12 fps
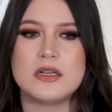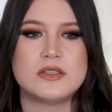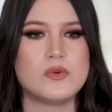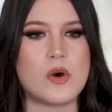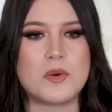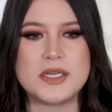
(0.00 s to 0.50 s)

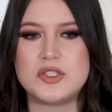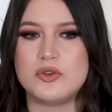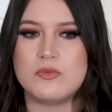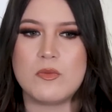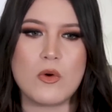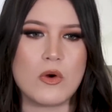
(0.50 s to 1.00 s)
to always do
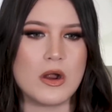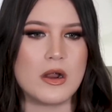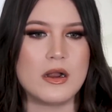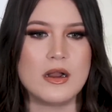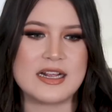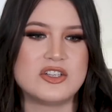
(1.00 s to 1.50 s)

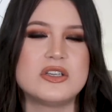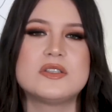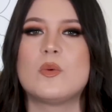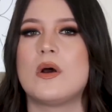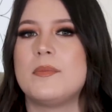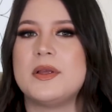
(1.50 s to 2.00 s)
more, and I just
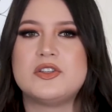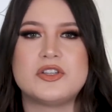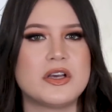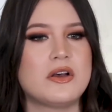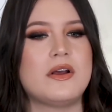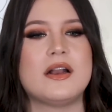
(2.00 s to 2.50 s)
want to be
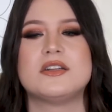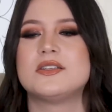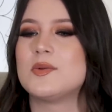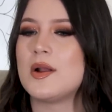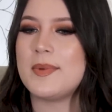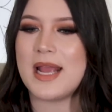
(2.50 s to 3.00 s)
chill and I
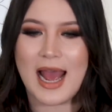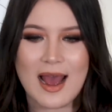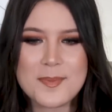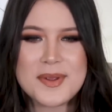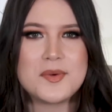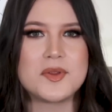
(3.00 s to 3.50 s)
just want to be
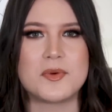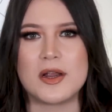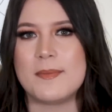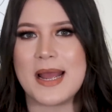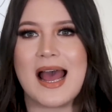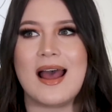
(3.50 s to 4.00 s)
happy with where
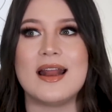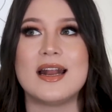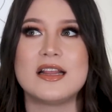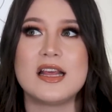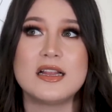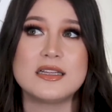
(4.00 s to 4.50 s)
I'm at. And I
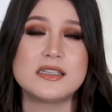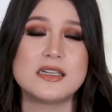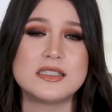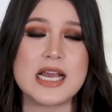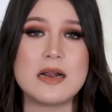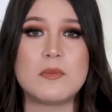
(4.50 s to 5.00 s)
think that's an
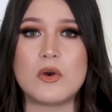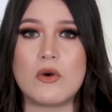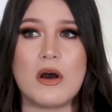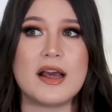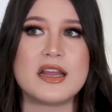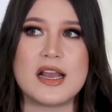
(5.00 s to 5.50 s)
attainable goal.
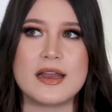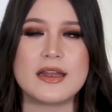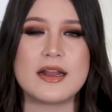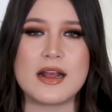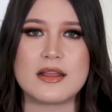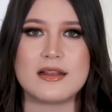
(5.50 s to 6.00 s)
I think I
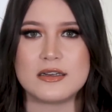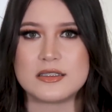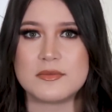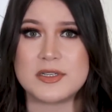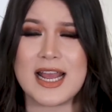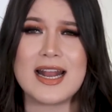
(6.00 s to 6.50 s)
could get there
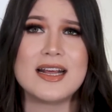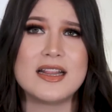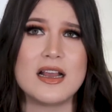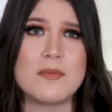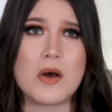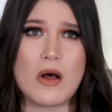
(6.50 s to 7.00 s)
someday, and I
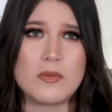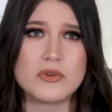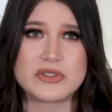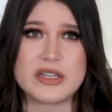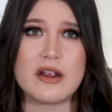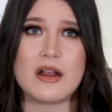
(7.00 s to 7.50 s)
think I'm
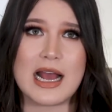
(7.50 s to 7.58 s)
almost there